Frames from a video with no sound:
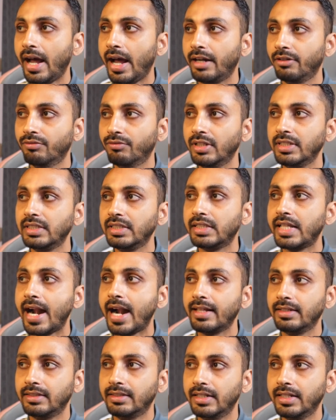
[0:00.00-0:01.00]
and once
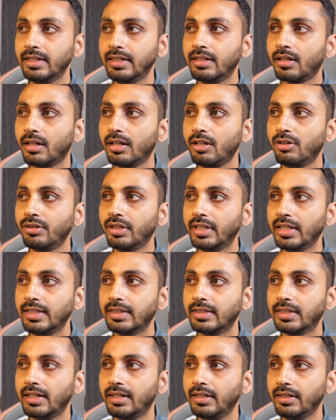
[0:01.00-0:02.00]
that is done, click on
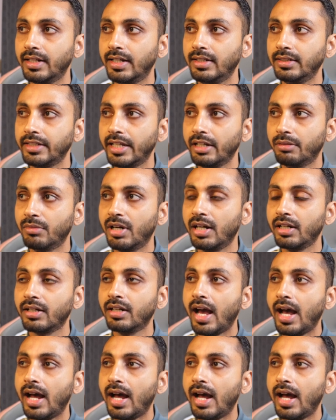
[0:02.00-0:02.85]
this done check mark,